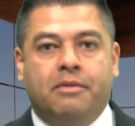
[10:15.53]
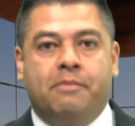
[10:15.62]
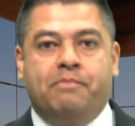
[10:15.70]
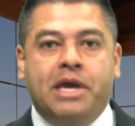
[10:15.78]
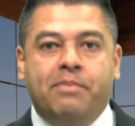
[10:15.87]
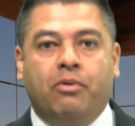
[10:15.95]

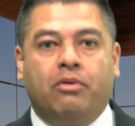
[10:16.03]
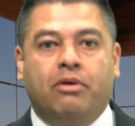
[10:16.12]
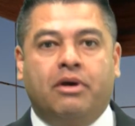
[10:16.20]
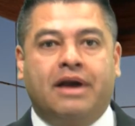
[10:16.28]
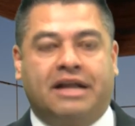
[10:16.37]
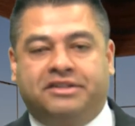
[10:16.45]
But
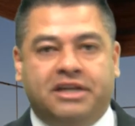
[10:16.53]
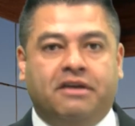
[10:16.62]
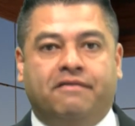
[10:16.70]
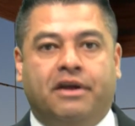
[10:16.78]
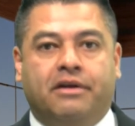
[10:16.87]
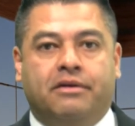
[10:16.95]
people got sick
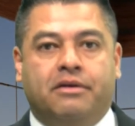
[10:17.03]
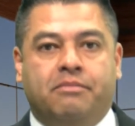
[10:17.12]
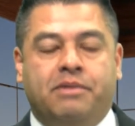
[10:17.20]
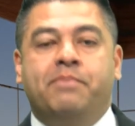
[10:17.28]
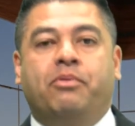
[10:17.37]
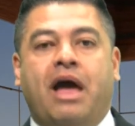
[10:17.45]
of it.
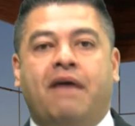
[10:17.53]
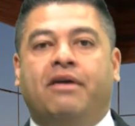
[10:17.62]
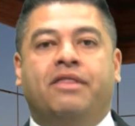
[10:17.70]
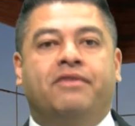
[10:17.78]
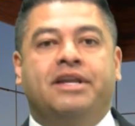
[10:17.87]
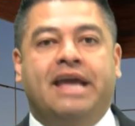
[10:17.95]
People have
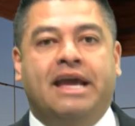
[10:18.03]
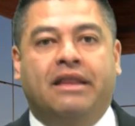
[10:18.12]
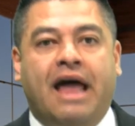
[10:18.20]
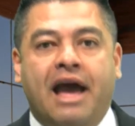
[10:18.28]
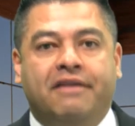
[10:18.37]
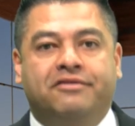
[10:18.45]
everyday
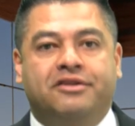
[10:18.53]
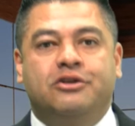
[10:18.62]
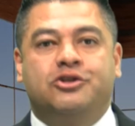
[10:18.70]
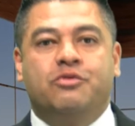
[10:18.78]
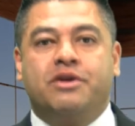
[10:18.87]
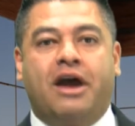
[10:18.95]
lives. They're
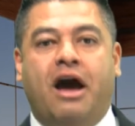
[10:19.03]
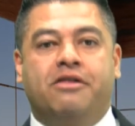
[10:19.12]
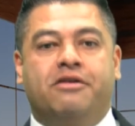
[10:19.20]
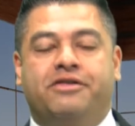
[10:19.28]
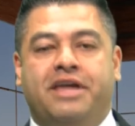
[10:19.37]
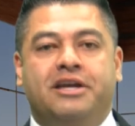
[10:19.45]
doing
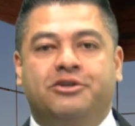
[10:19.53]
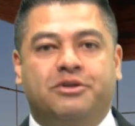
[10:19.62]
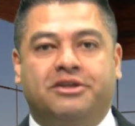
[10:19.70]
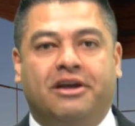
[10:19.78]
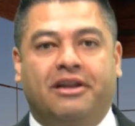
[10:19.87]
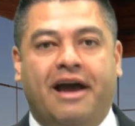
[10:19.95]
other things
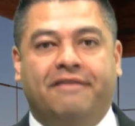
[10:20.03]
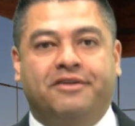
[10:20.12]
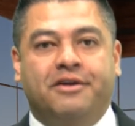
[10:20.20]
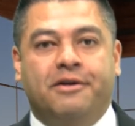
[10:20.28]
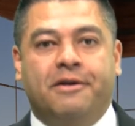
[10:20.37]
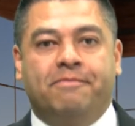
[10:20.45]
with their lives.